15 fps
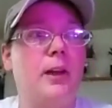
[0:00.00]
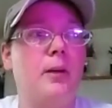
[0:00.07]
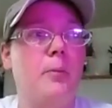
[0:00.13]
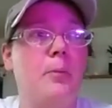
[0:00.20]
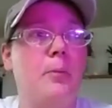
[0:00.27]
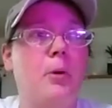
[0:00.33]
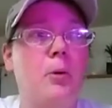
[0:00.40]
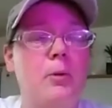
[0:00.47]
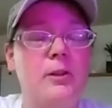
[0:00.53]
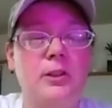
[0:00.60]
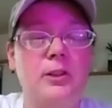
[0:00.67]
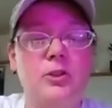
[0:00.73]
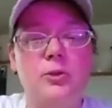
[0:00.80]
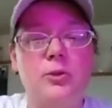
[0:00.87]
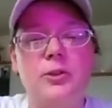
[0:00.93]
I'm always
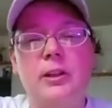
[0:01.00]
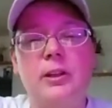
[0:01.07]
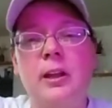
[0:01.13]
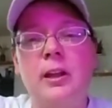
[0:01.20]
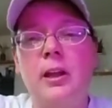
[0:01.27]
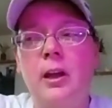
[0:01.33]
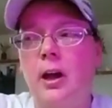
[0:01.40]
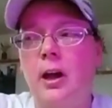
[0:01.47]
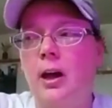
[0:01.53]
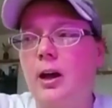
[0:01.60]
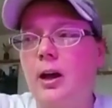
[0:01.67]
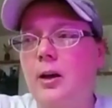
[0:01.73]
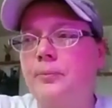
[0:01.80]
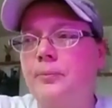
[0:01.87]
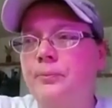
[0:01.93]
interested
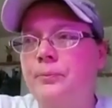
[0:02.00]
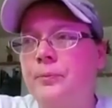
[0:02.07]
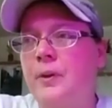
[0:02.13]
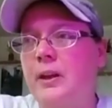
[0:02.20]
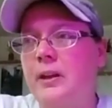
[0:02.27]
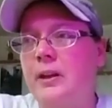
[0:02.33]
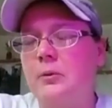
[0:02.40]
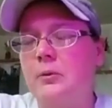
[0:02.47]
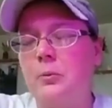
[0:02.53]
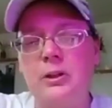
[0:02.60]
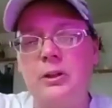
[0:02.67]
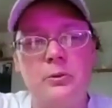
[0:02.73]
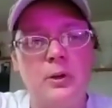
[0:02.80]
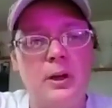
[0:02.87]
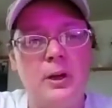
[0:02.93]
in
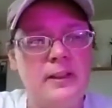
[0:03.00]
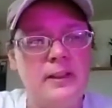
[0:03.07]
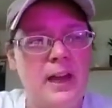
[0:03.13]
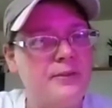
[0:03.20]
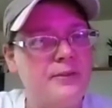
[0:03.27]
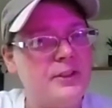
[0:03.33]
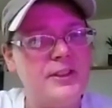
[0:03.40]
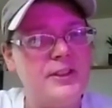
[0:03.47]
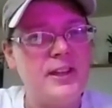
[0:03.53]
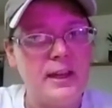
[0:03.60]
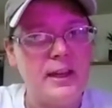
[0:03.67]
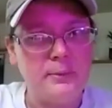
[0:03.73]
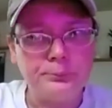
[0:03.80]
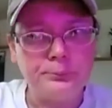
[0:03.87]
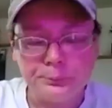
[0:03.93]
what you guys have to
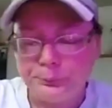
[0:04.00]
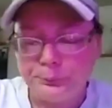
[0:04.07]
say.